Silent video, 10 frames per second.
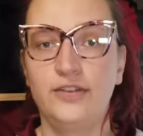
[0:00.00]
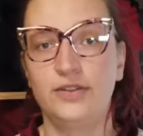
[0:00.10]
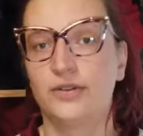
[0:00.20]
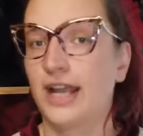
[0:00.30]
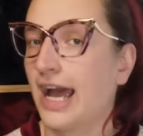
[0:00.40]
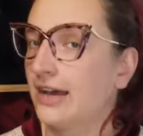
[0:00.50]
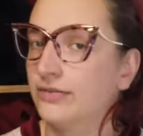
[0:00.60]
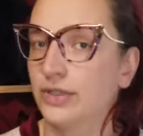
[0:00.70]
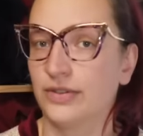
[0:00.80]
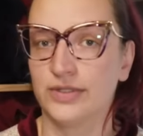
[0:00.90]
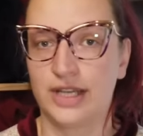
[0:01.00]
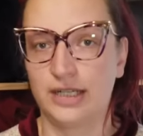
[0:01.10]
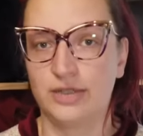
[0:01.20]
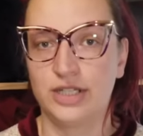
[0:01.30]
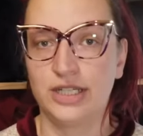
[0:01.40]
If you don't have one of those
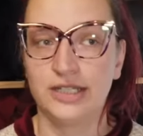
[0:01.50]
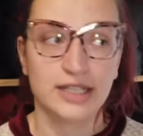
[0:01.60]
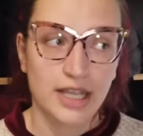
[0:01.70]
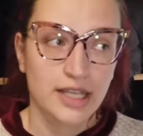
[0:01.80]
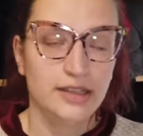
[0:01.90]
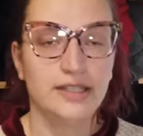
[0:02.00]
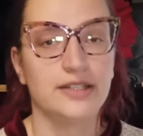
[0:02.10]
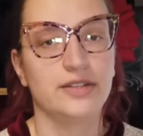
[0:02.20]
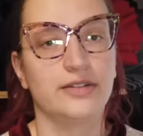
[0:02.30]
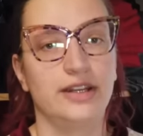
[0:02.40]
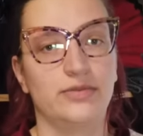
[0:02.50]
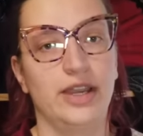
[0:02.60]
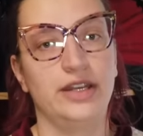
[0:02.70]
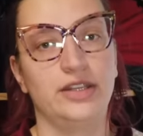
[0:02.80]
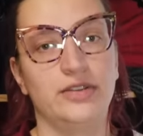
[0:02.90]
cutting machines, this is a great
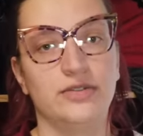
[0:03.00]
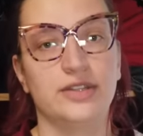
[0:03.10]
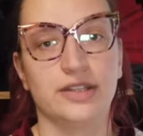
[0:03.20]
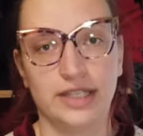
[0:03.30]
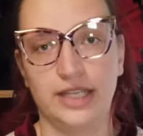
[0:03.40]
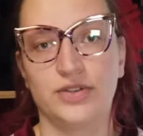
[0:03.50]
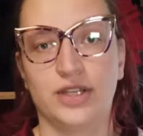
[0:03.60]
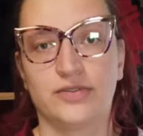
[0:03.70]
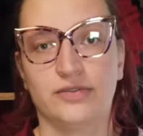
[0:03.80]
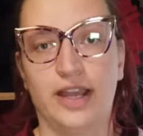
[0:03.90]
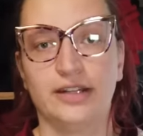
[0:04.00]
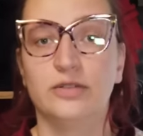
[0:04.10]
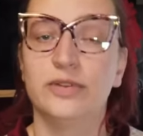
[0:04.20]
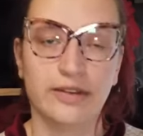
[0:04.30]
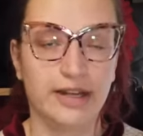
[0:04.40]
way to use the heat transfer
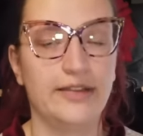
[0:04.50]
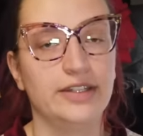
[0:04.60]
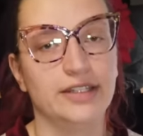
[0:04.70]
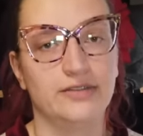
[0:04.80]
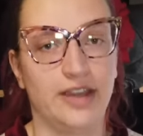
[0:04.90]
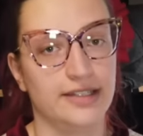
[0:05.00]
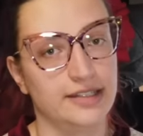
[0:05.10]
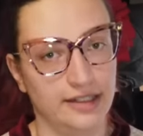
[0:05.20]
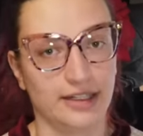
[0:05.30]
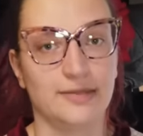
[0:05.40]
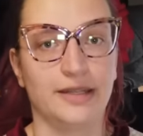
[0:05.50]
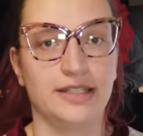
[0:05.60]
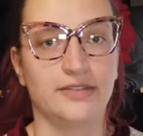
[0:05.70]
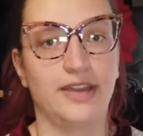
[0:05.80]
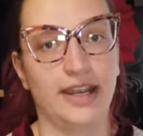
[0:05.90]
vinyl without having to invest in an
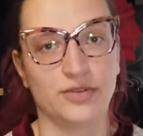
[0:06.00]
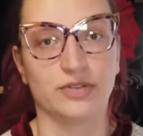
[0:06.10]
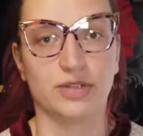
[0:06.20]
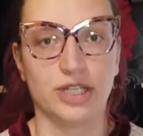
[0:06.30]
expensive extra